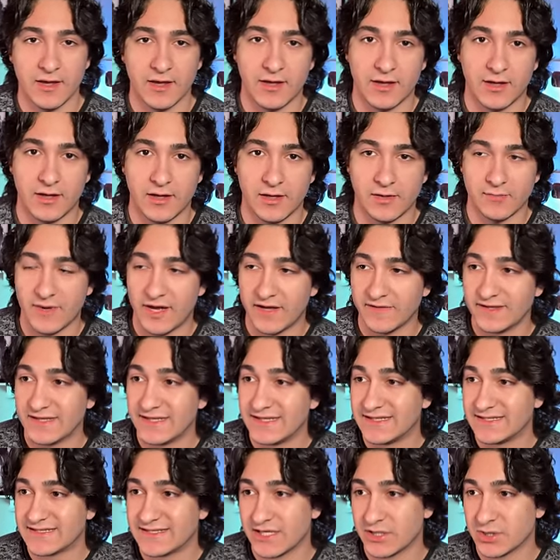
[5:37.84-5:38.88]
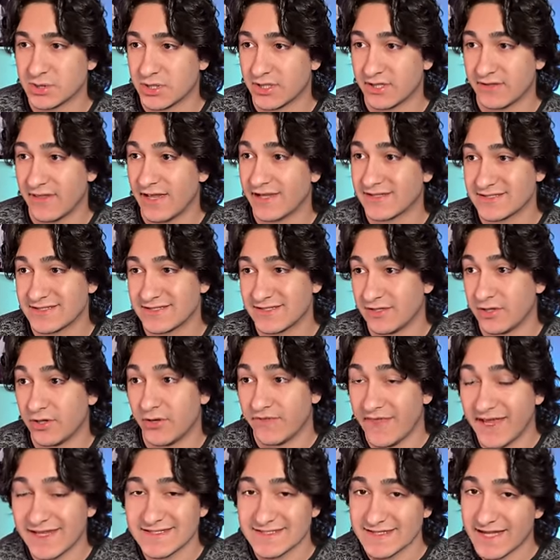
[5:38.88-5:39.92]
um, on the eccentric. That's, you know,
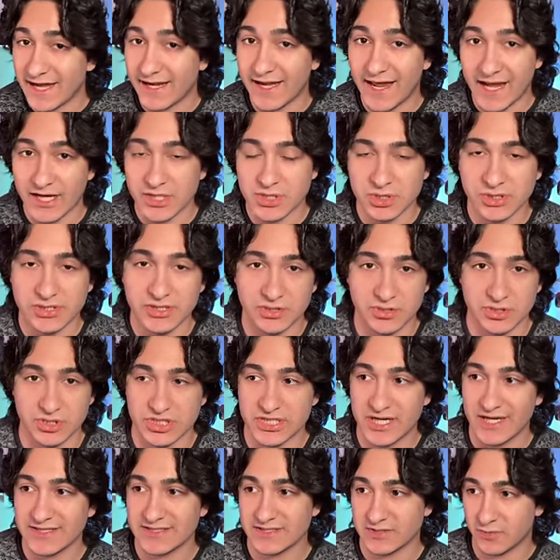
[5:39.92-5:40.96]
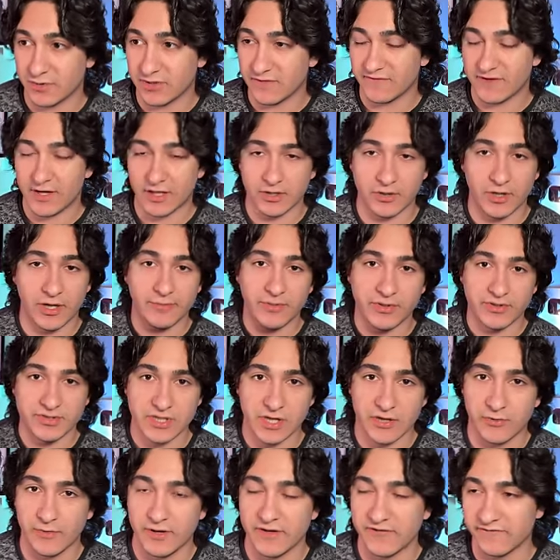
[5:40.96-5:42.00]
that's not actually your chest when you've got your elbows
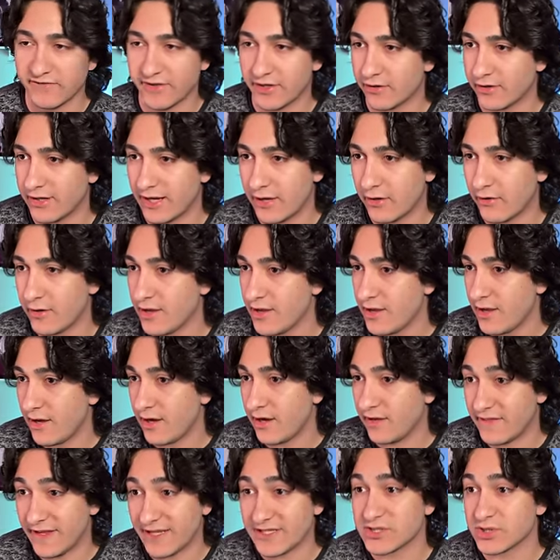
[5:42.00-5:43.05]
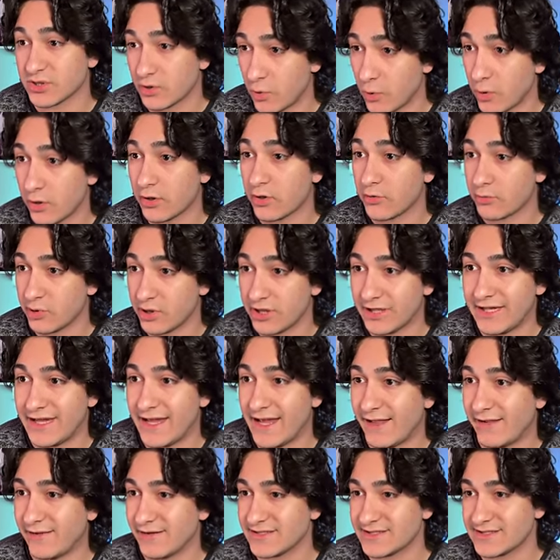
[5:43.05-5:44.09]
all the way flared out. Uh, that's your
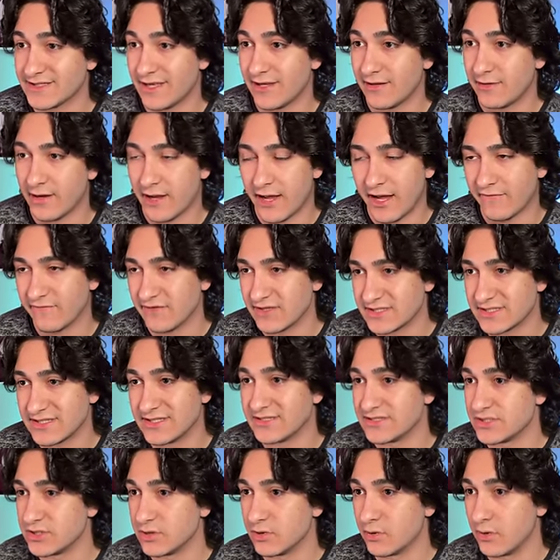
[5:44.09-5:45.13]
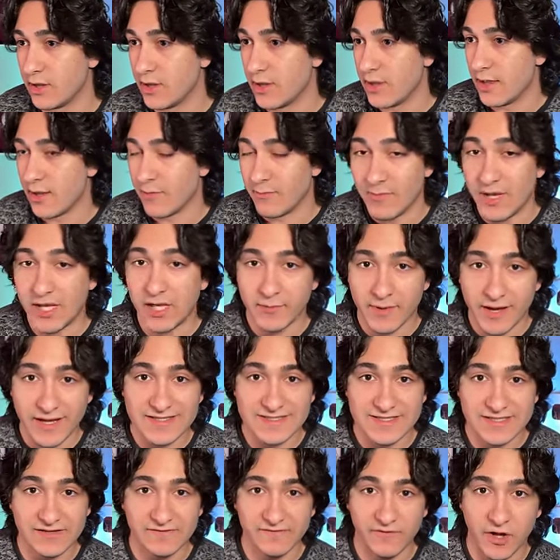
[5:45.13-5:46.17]
coracobrachialis. And obviously, to
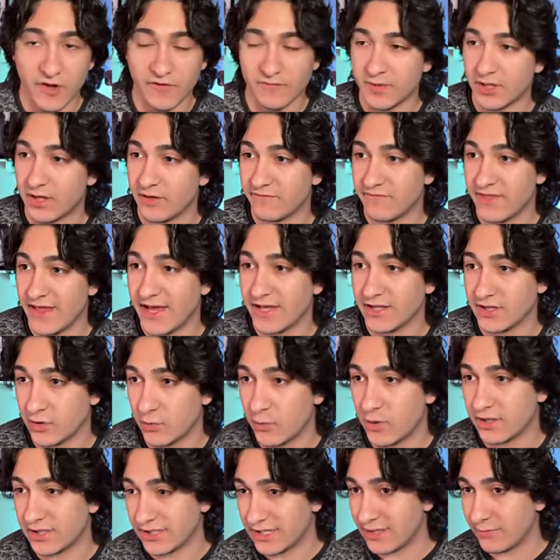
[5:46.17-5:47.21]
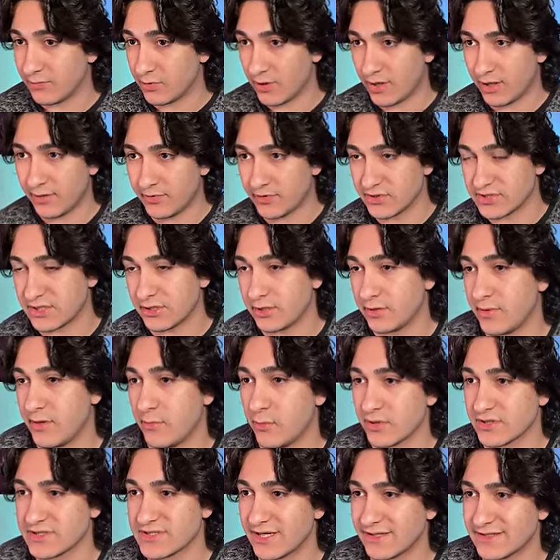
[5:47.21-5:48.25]
minimize the involvement of that, you want to keep your elbows a little bit
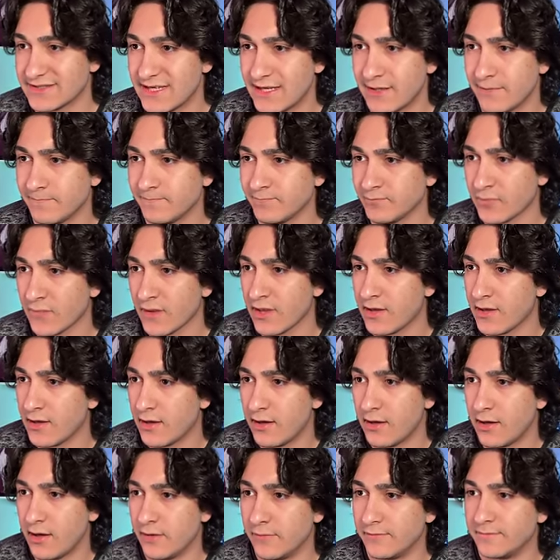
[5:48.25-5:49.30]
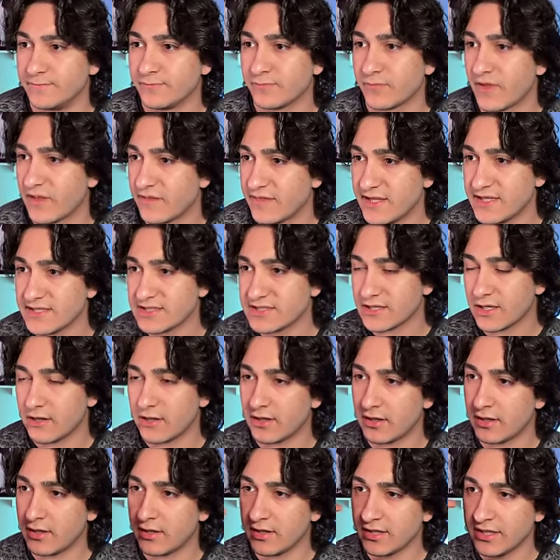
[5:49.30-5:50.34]
more tucked in. Um, this
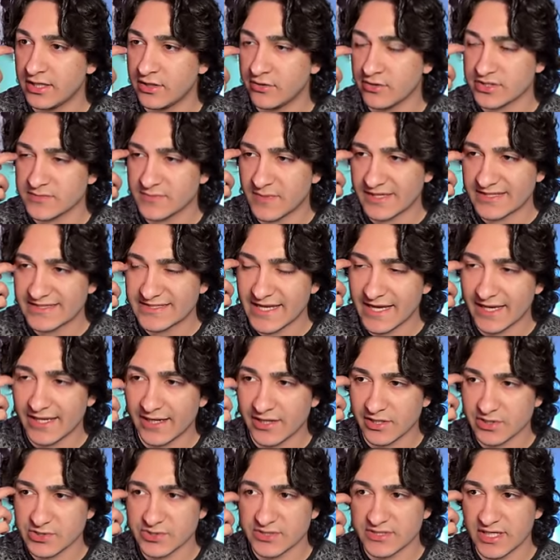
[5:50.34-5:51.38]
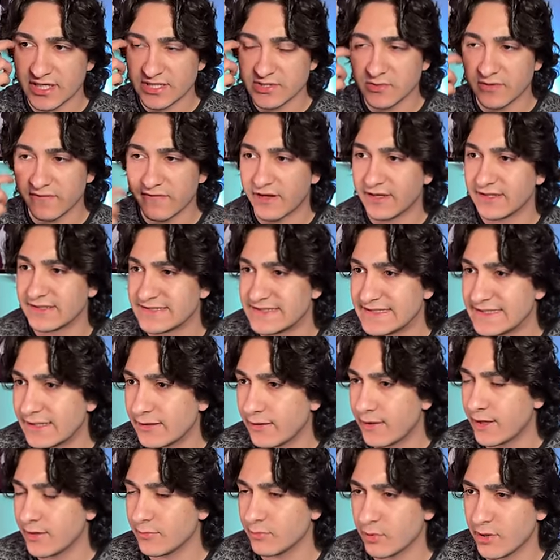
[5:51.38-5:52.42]
uh, here is my second exercise. We've got a
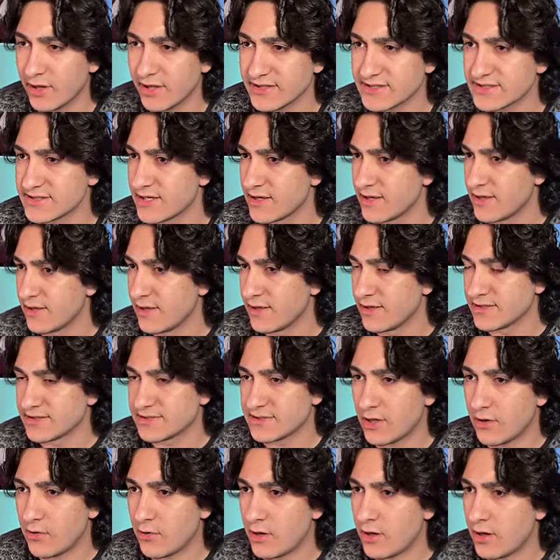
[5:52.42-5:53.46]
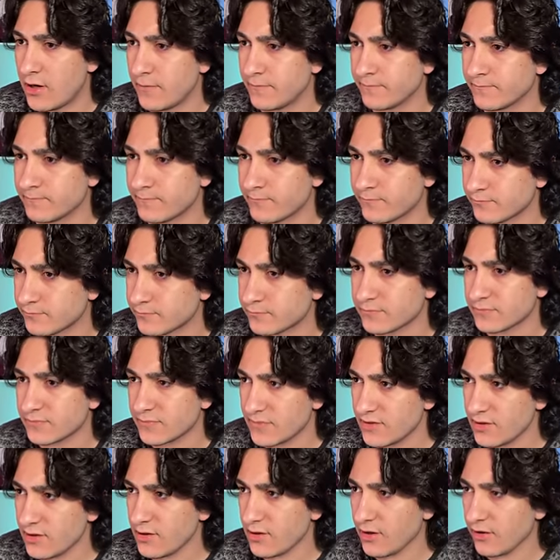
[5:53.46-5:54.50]
decline press. So, um,
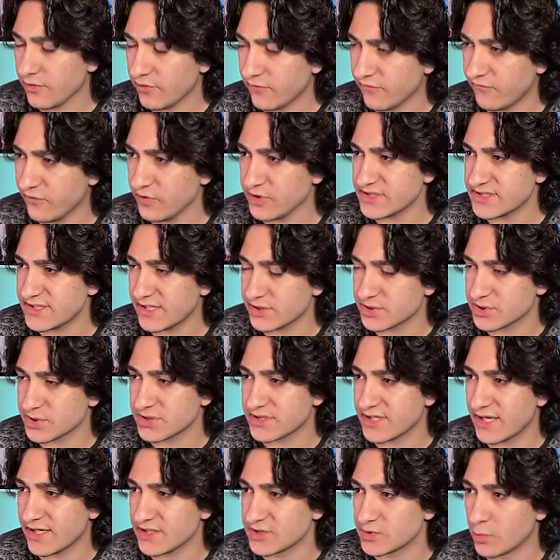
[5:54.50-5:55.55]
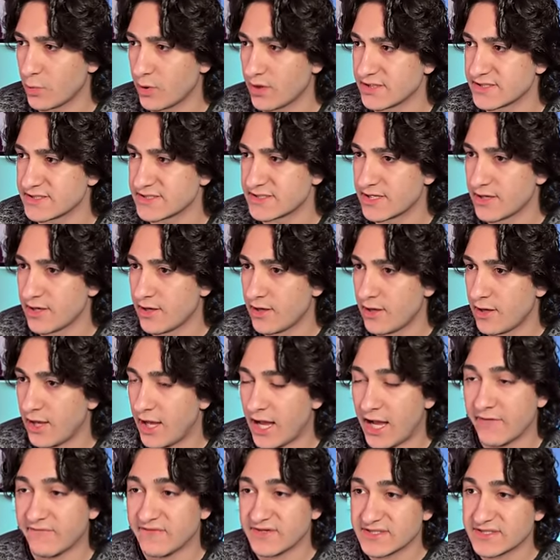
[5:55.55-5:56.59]
the first exercise was
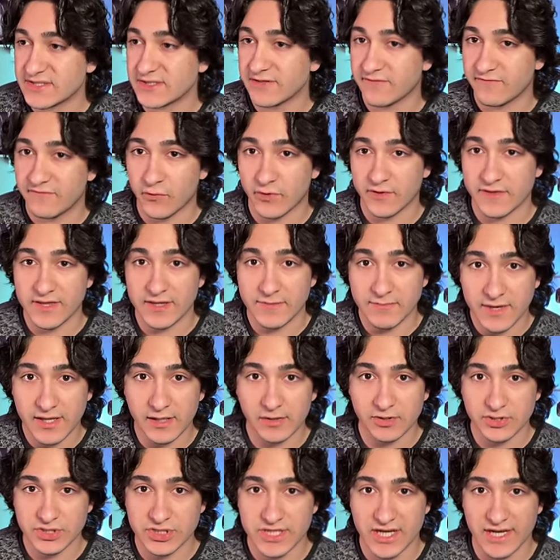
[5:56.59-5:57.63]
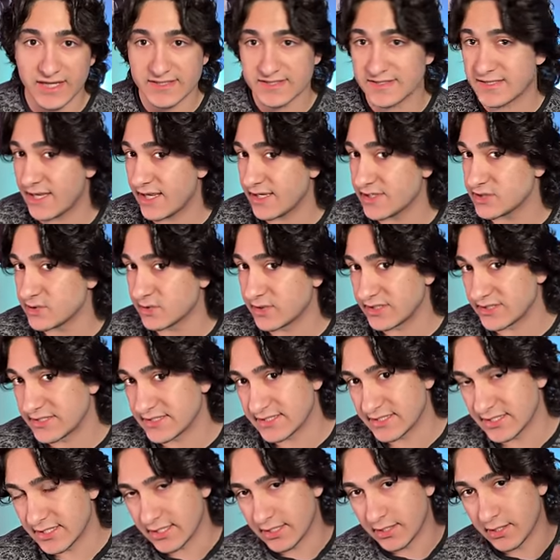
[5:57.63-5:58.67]
obviously for the middle chest, as you can
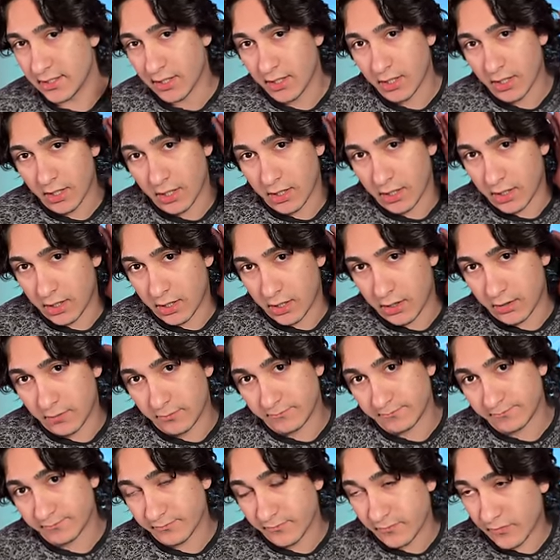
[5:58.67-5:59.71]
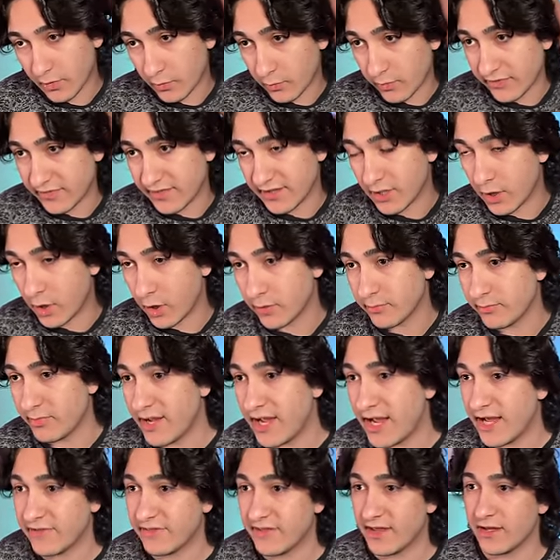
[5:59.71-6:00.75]
see, um, with the arm
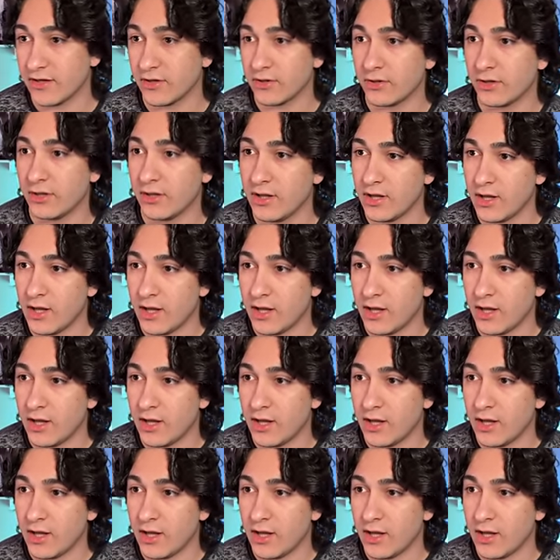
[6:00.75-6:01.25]
path angle